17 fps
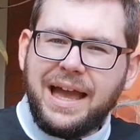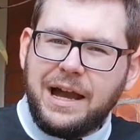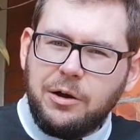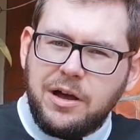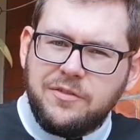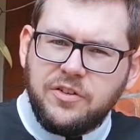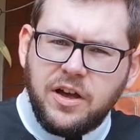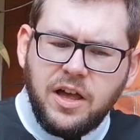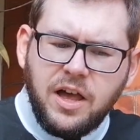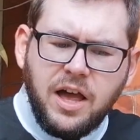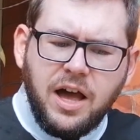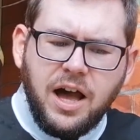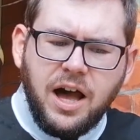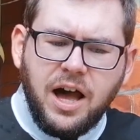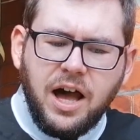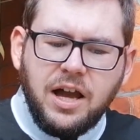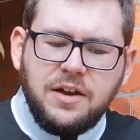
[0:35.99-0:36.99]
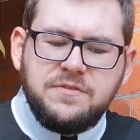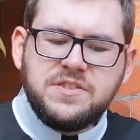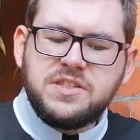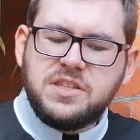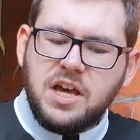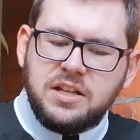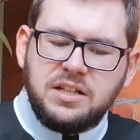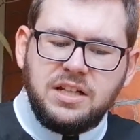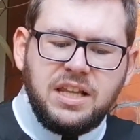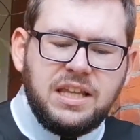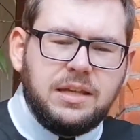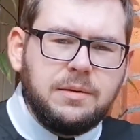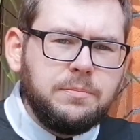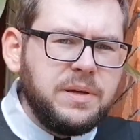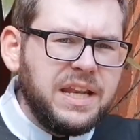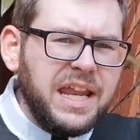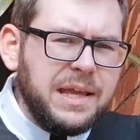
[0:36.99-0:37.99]
However, I've
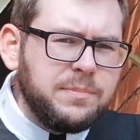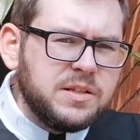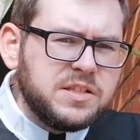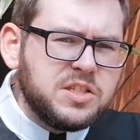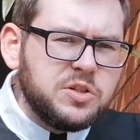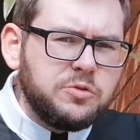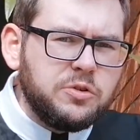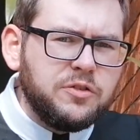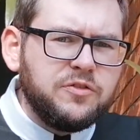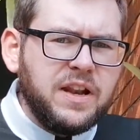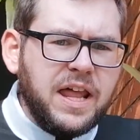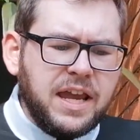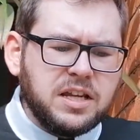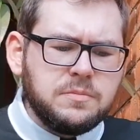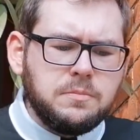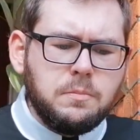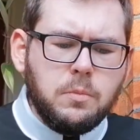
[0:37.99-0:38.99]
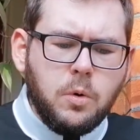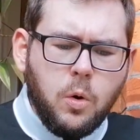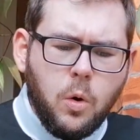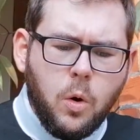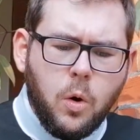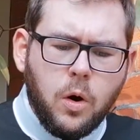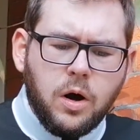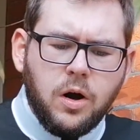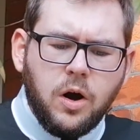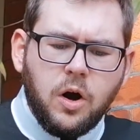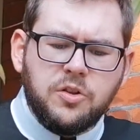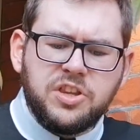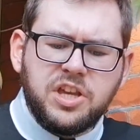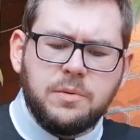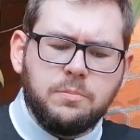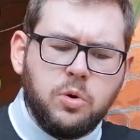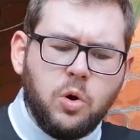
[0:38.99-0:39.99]
certainly been able to reflect more
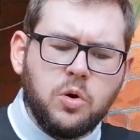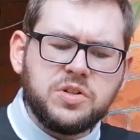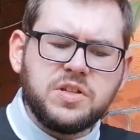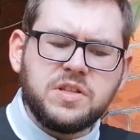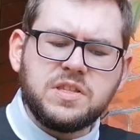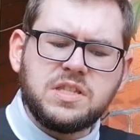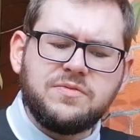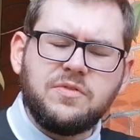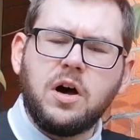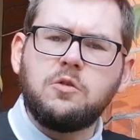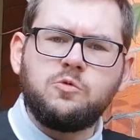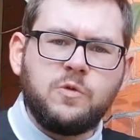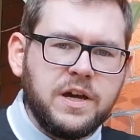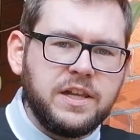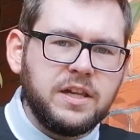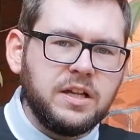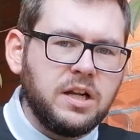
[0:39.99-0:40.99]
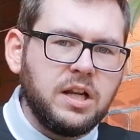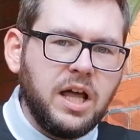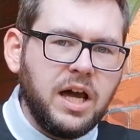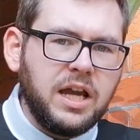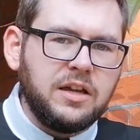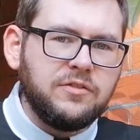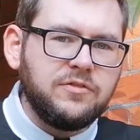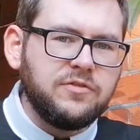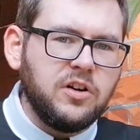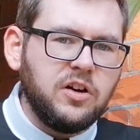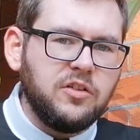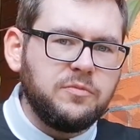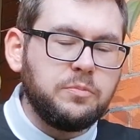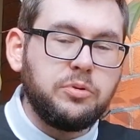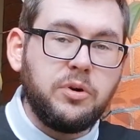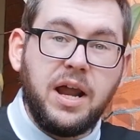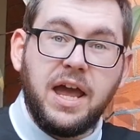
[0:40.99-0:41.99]
on the importance of our regular life
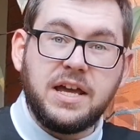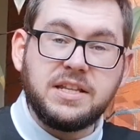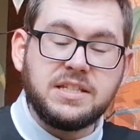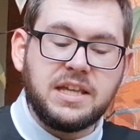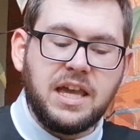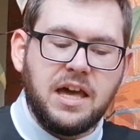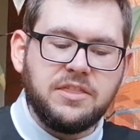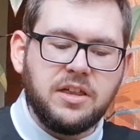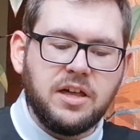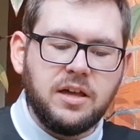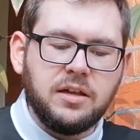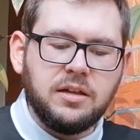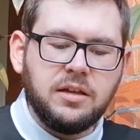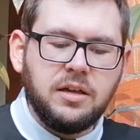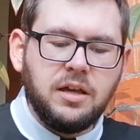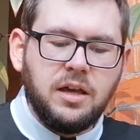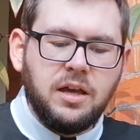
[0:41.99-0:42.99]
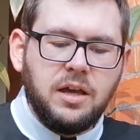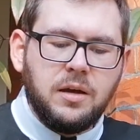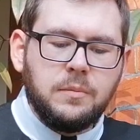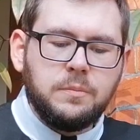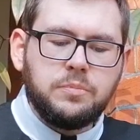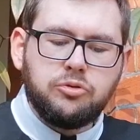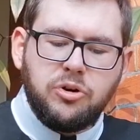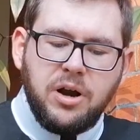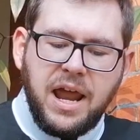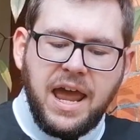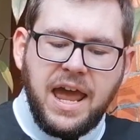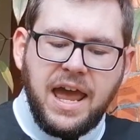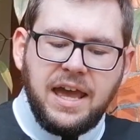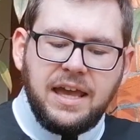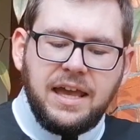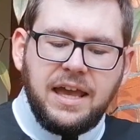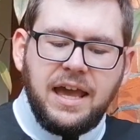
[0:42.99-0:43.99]
of prayer together.
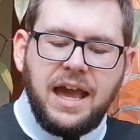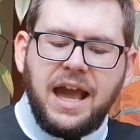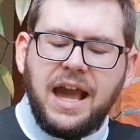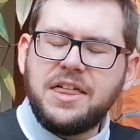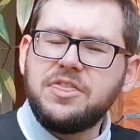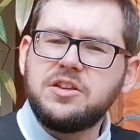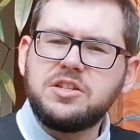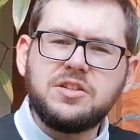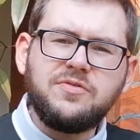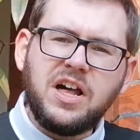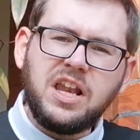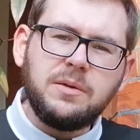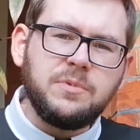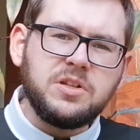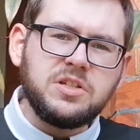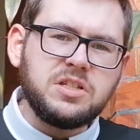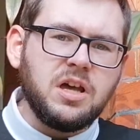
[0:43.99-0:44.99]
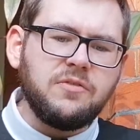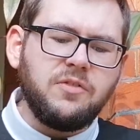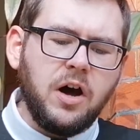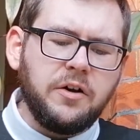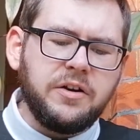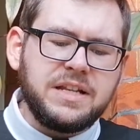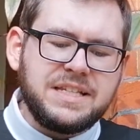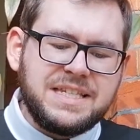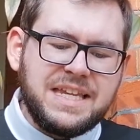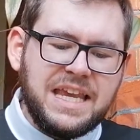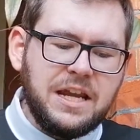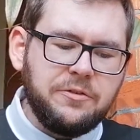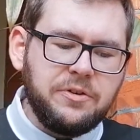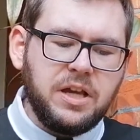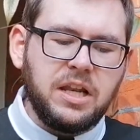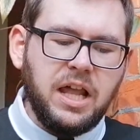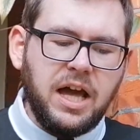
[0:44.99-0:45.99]
Prayer and the development of our
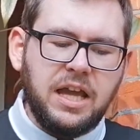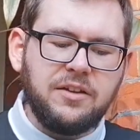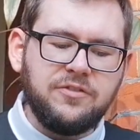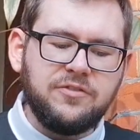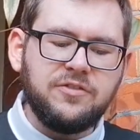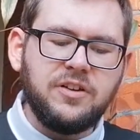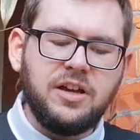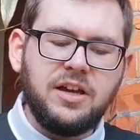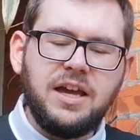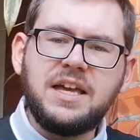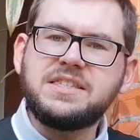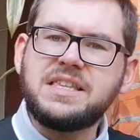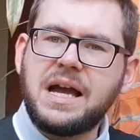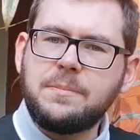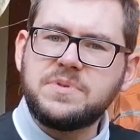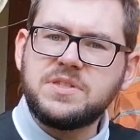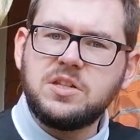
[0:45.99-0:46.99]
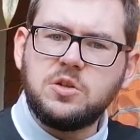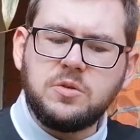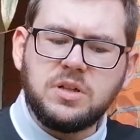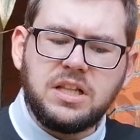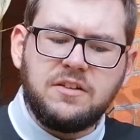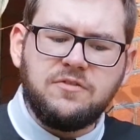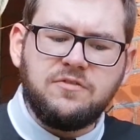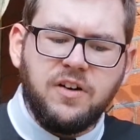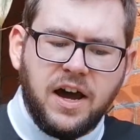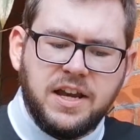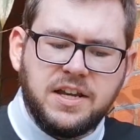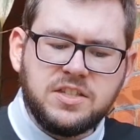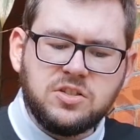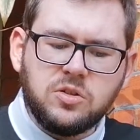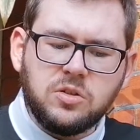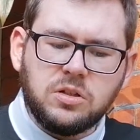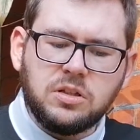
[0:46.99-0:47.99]
interior life is absolutely
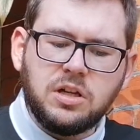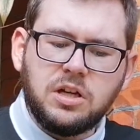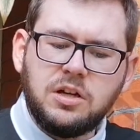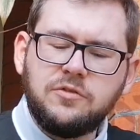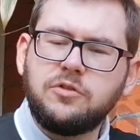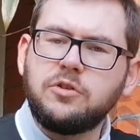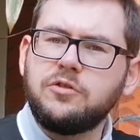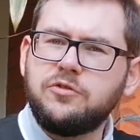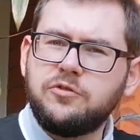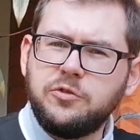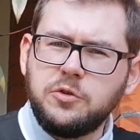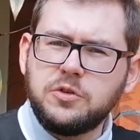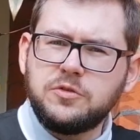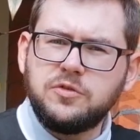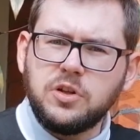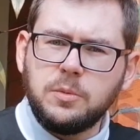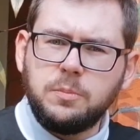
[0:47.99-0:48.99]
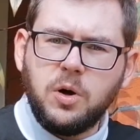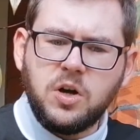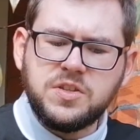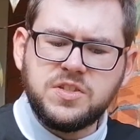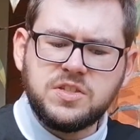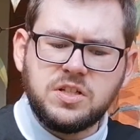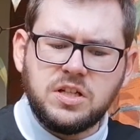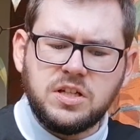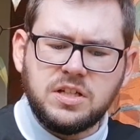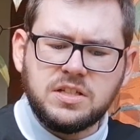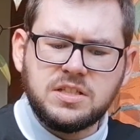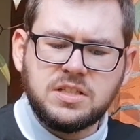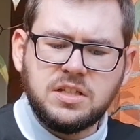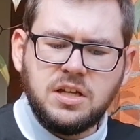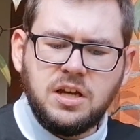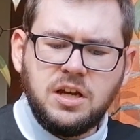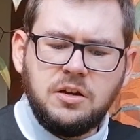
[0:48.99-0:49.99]
vital for a fruitful
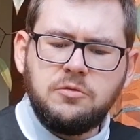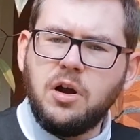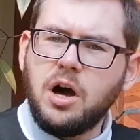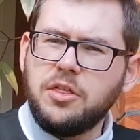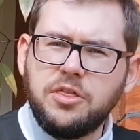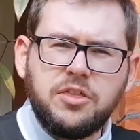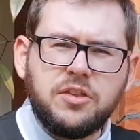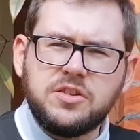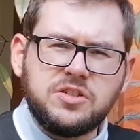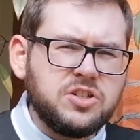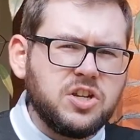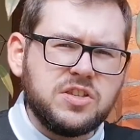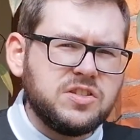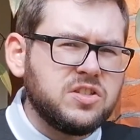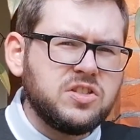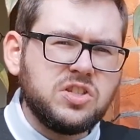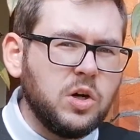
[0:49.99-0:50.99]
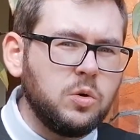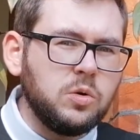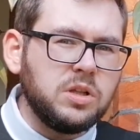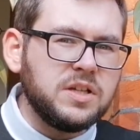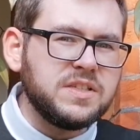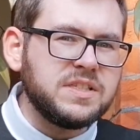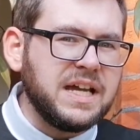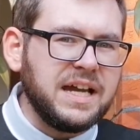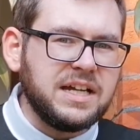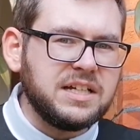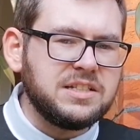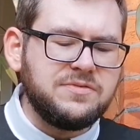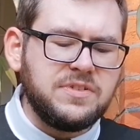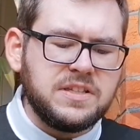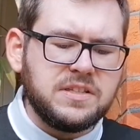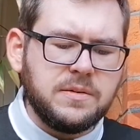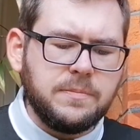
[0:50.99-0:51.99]
apostolate rather than just soulless
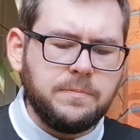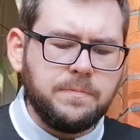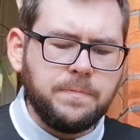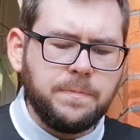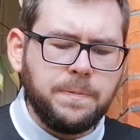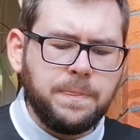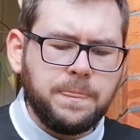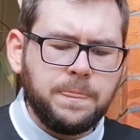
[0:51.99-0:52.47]
activism.